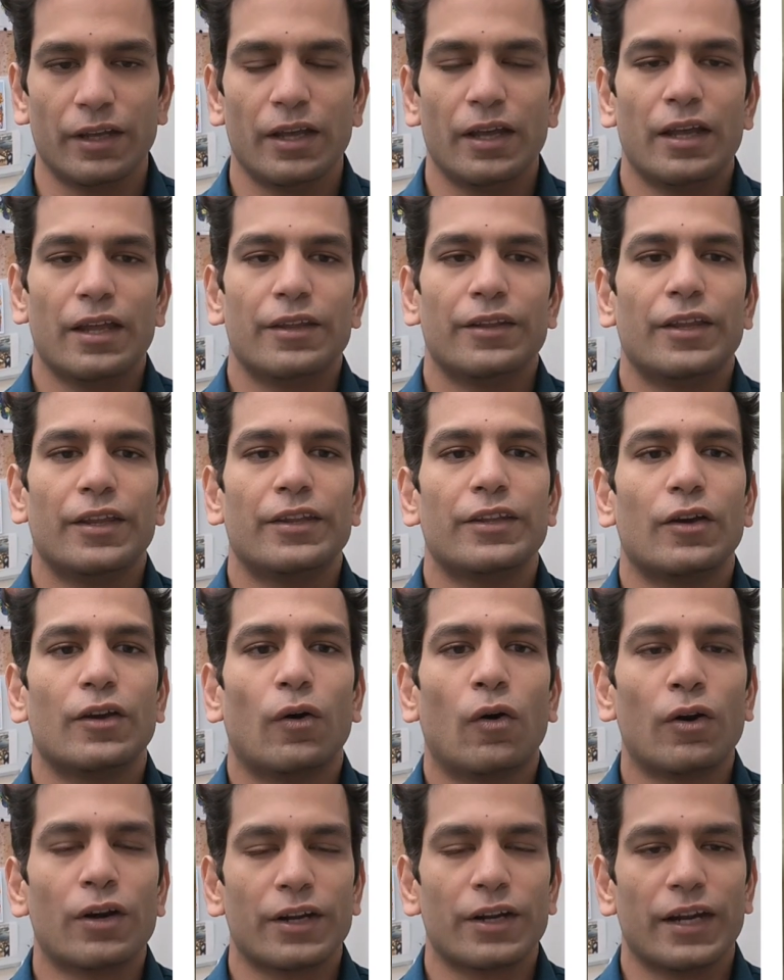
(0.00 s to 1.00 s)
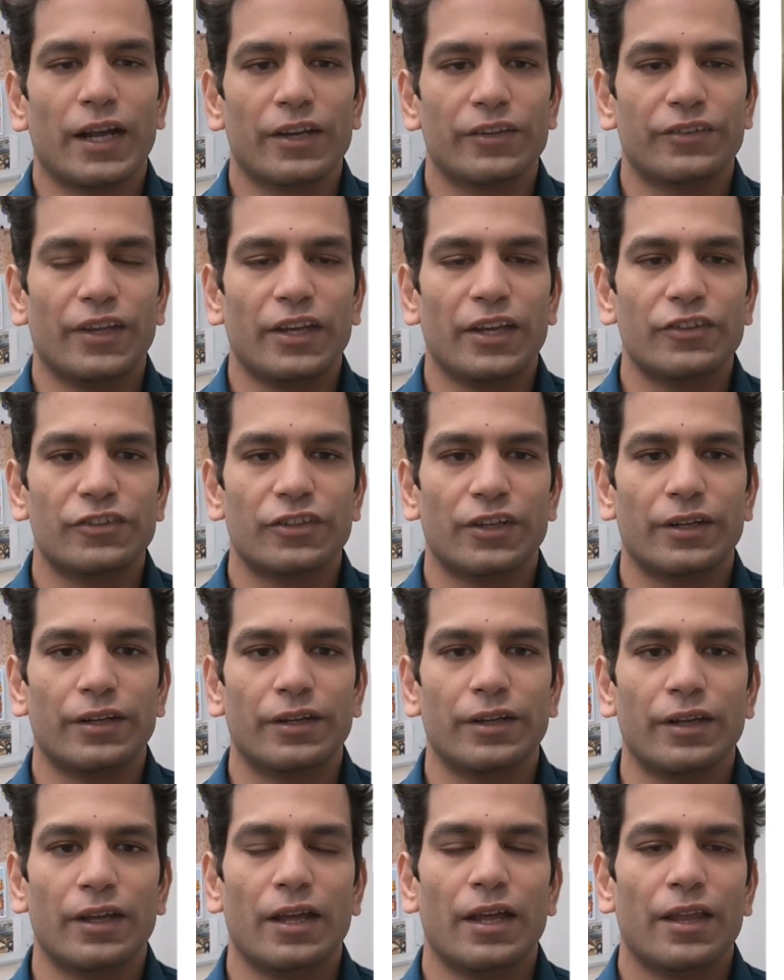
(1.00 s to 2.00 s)
than the organization
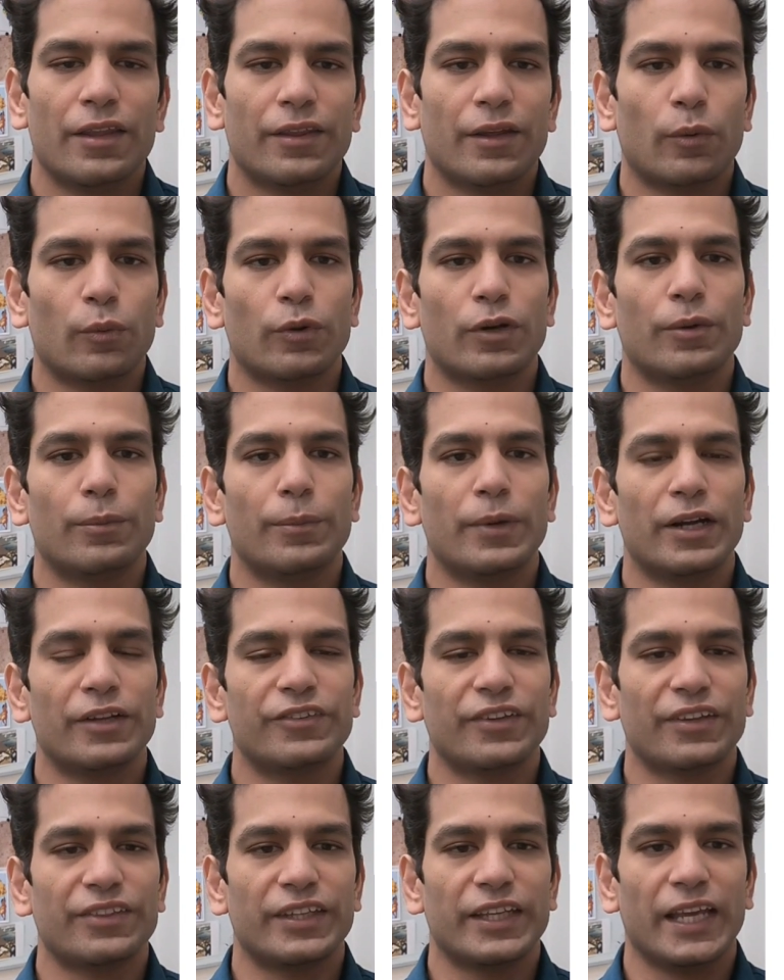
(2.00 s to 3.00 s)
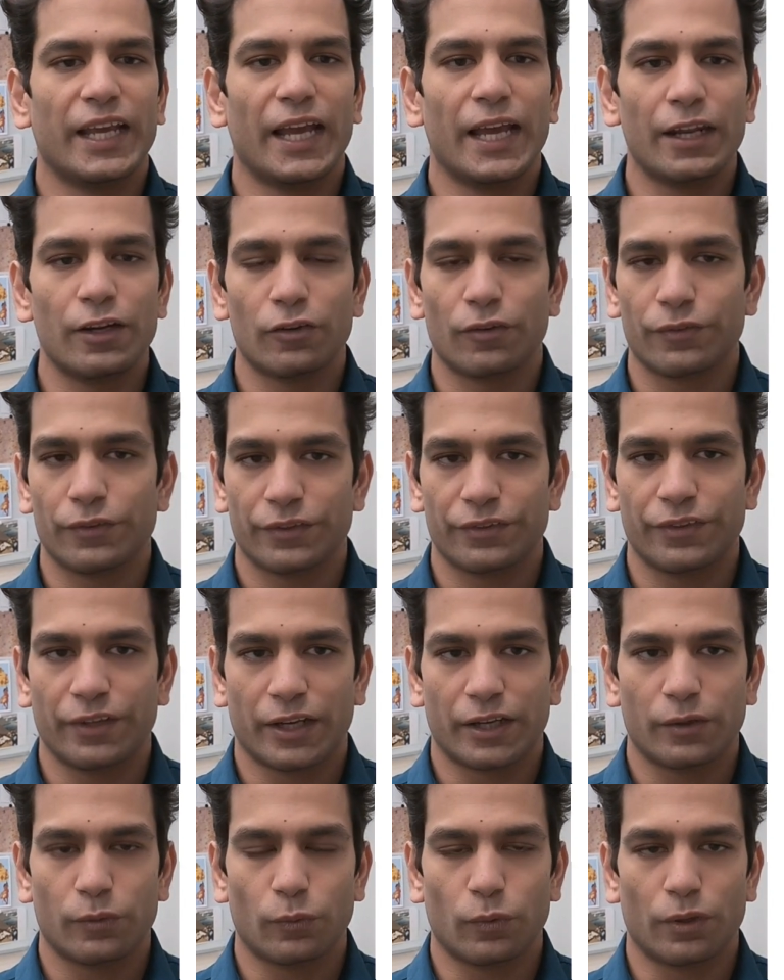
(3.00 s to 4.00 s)
that would emerge at the end of the Second
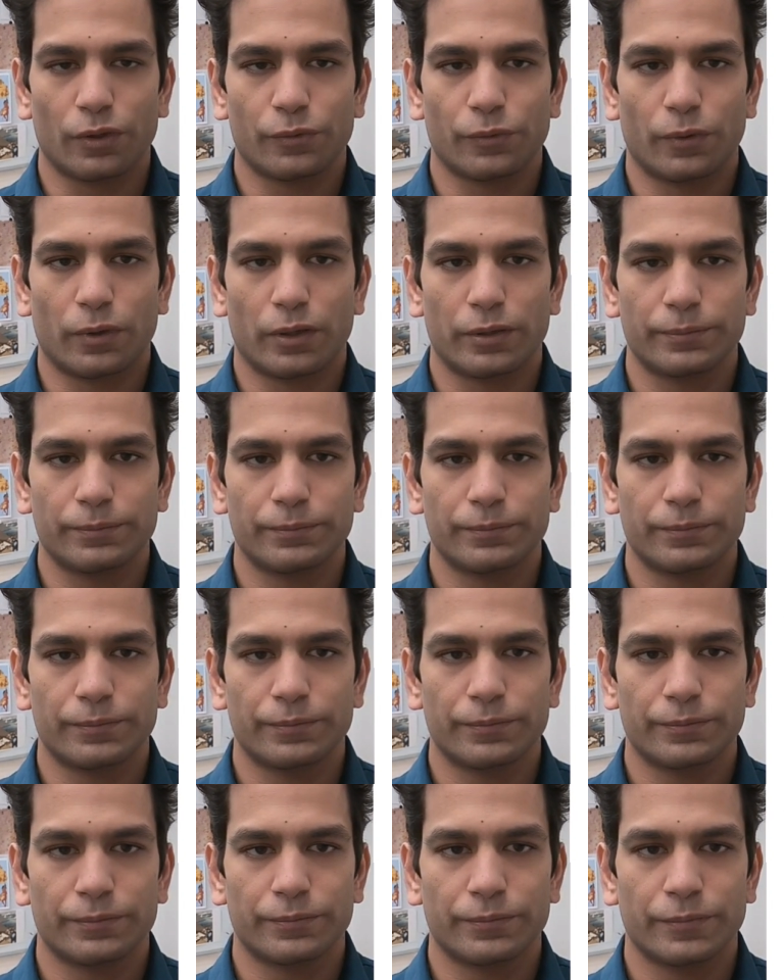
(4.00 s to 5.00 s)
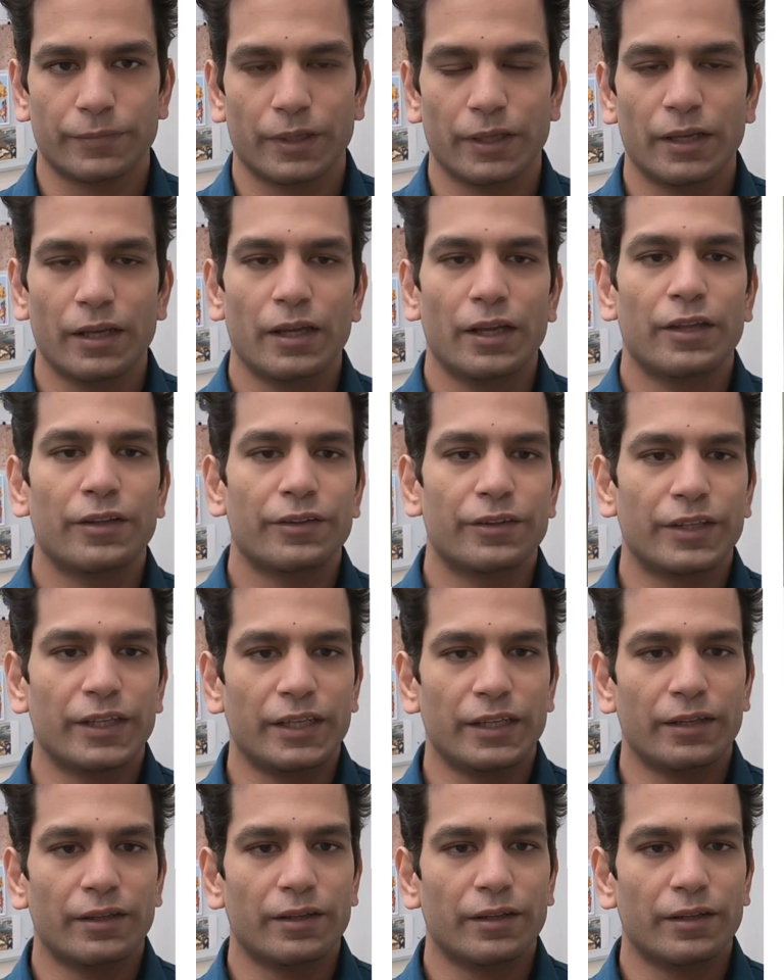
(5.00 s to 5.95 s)
World War. The